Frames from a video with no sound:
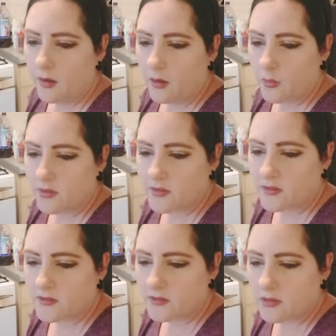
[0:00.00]
With
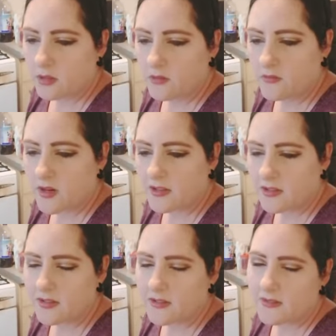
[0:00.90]
his girlfriend,
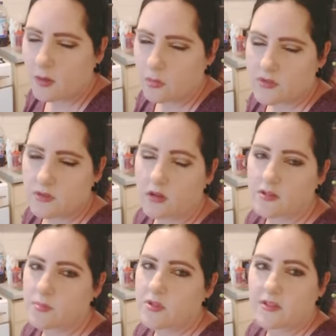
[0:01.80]
and that was nice
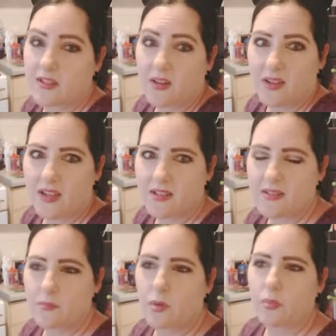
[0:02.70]
because I don't get to
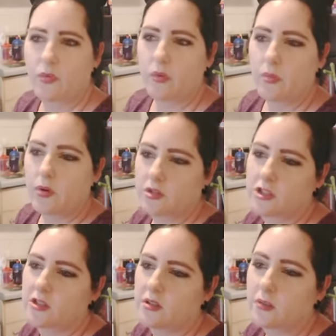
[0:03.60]
see my brother much.
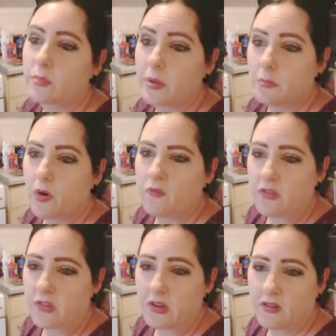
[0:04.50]
It'd been months
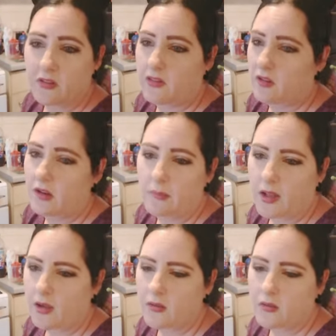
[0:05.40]
since I've seen him
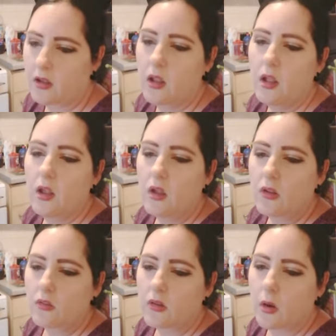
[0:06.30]
last,
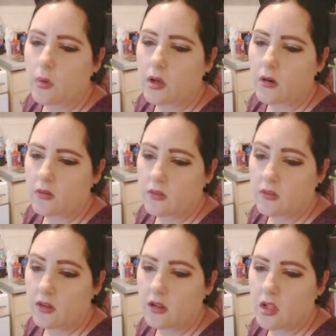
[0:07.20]
so we got to
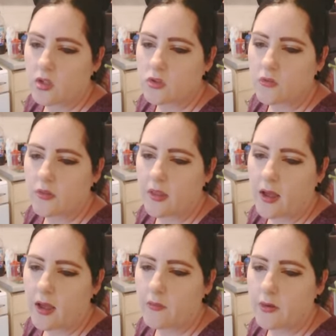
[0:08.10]
see each other there.